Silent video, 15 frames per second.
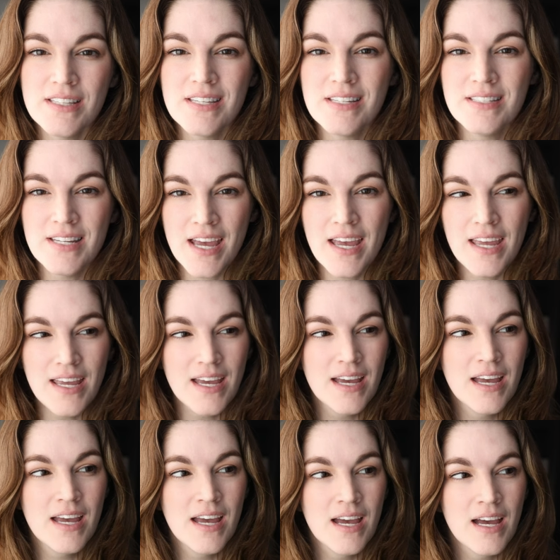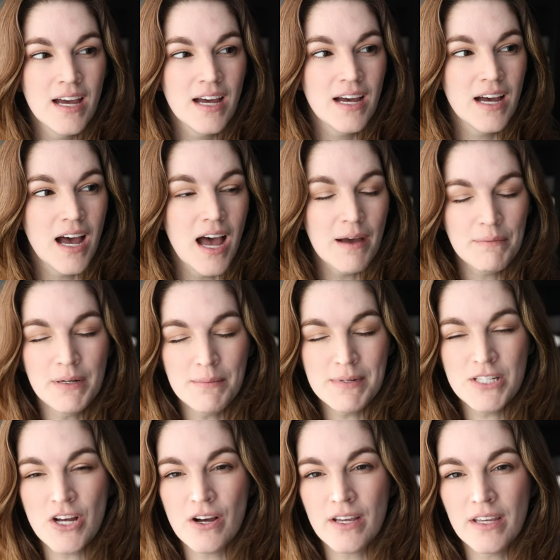and today I'm going to be
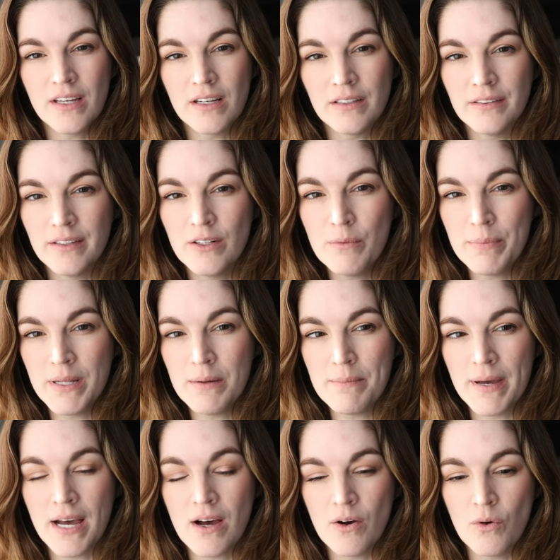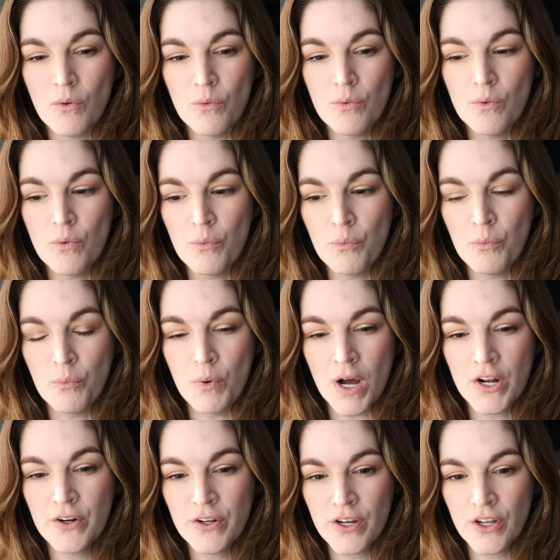talking a little bit about
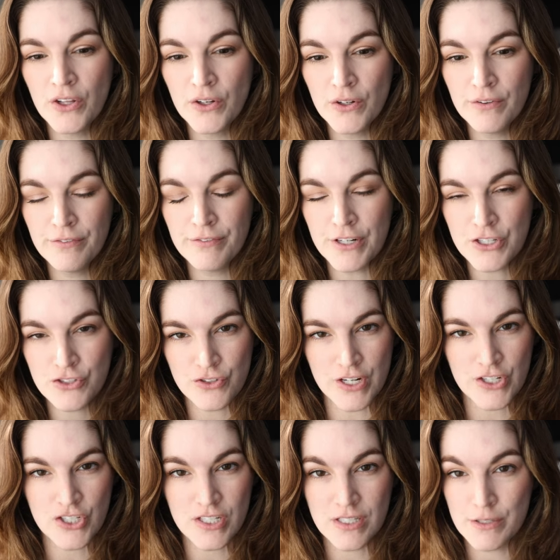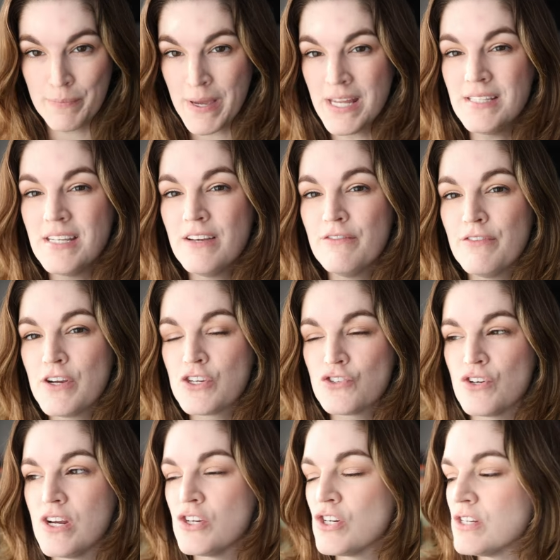watercolor frustrations, painting
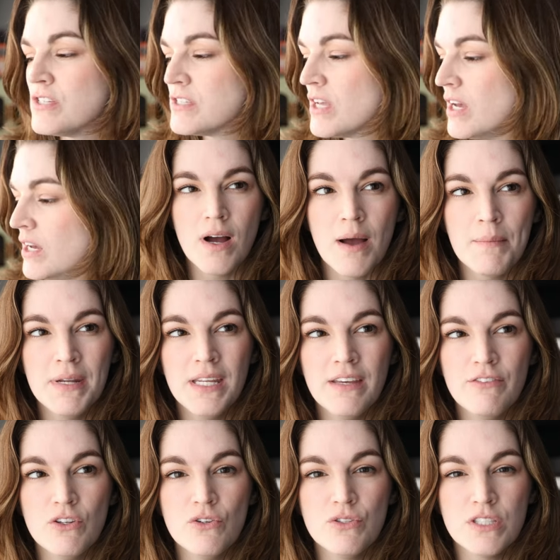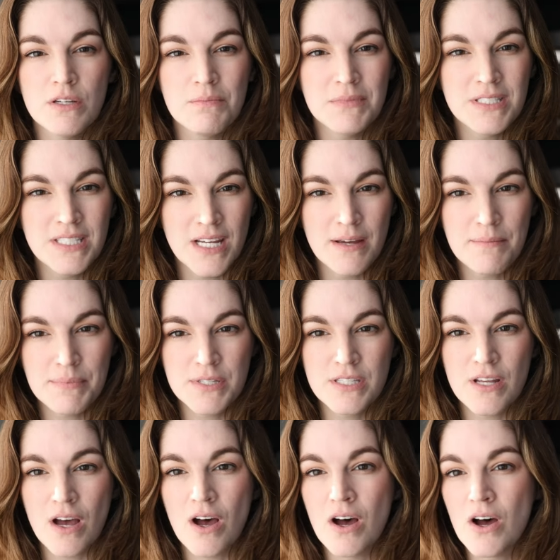frustrations. I'm going to give you some tips
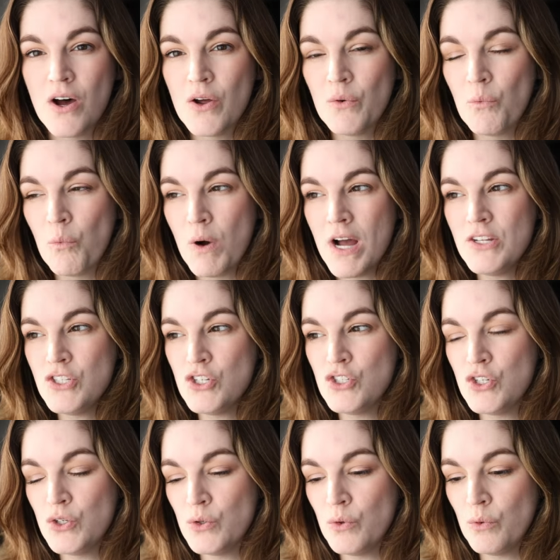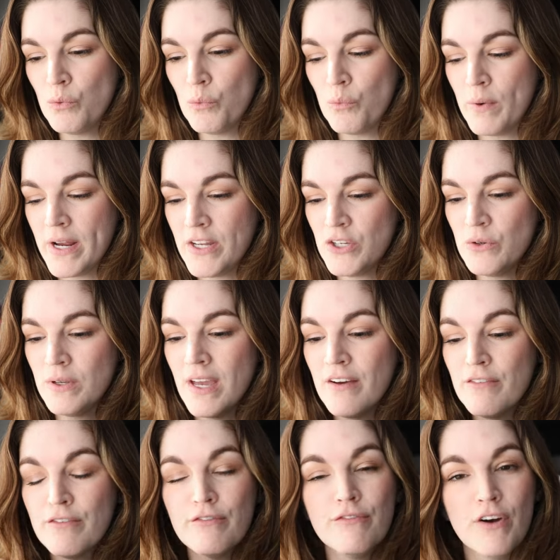on what to do when you
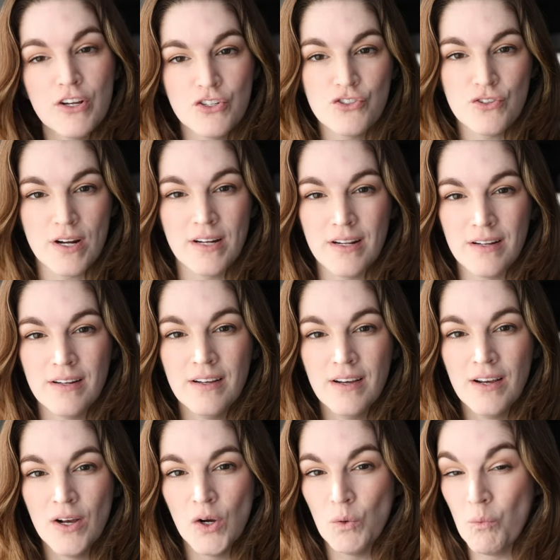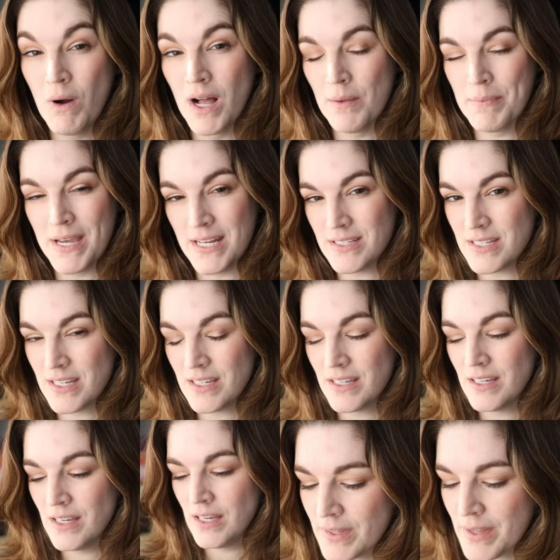get frustrated while painting.
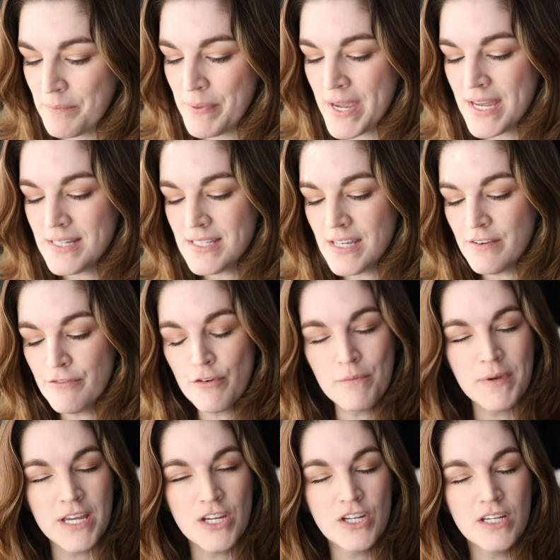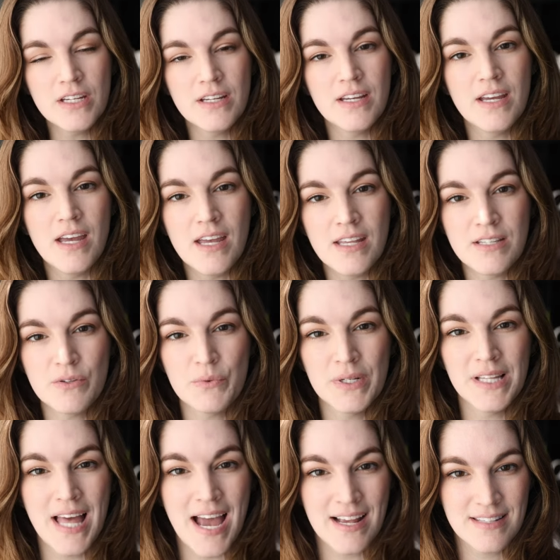Painting for me is a
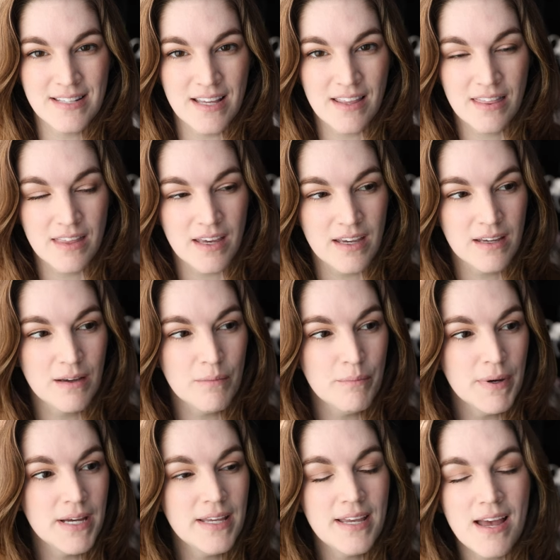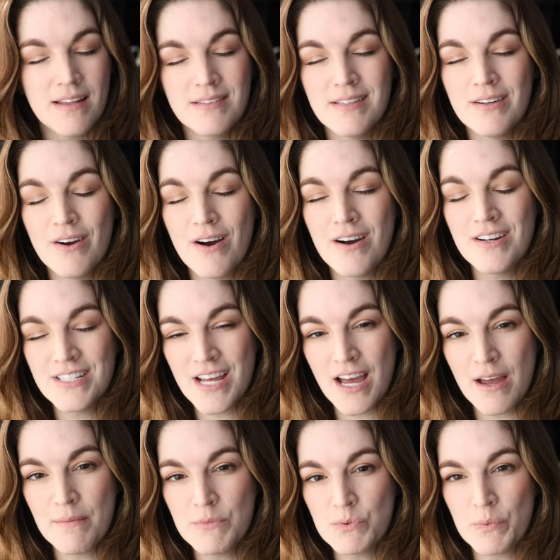relaxing thing, but yes, there are
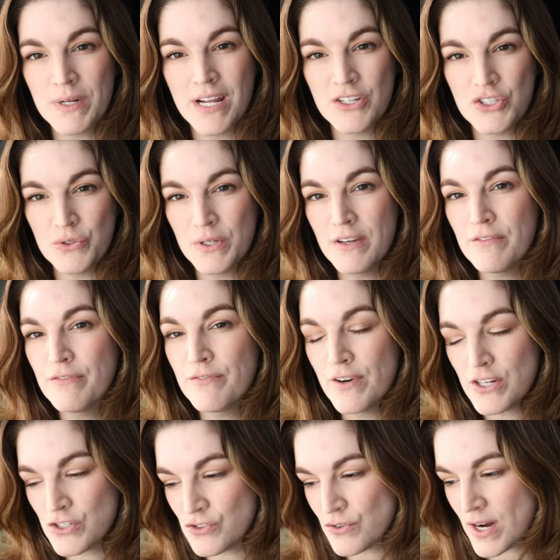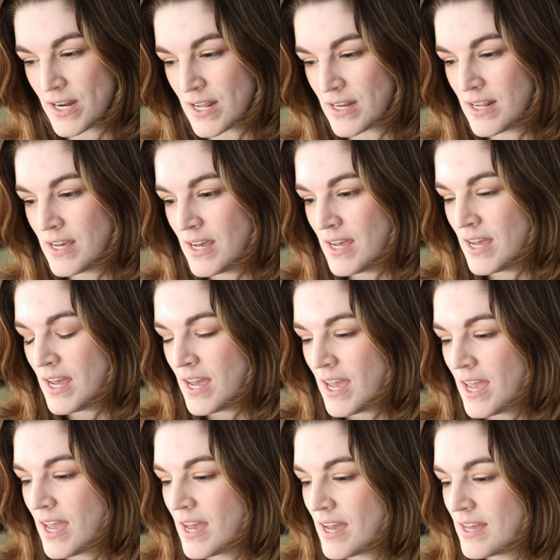times when I do get frustrated,
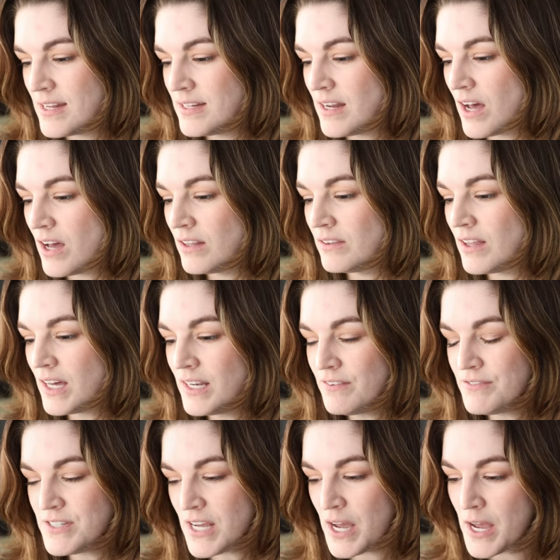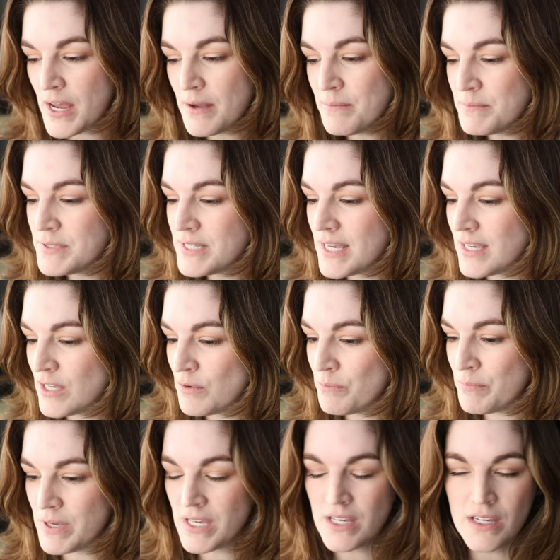and a lot of times it can
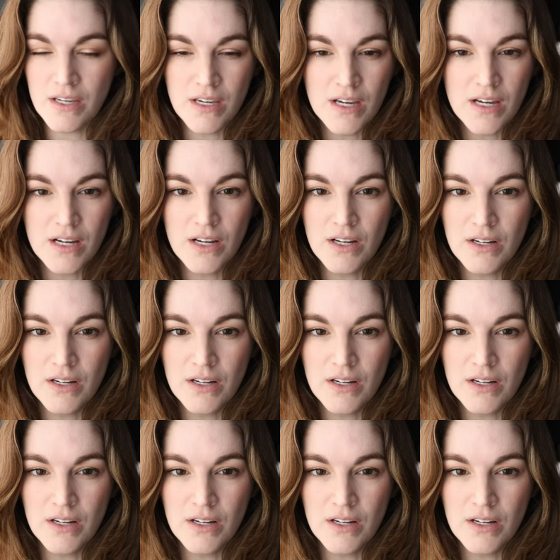be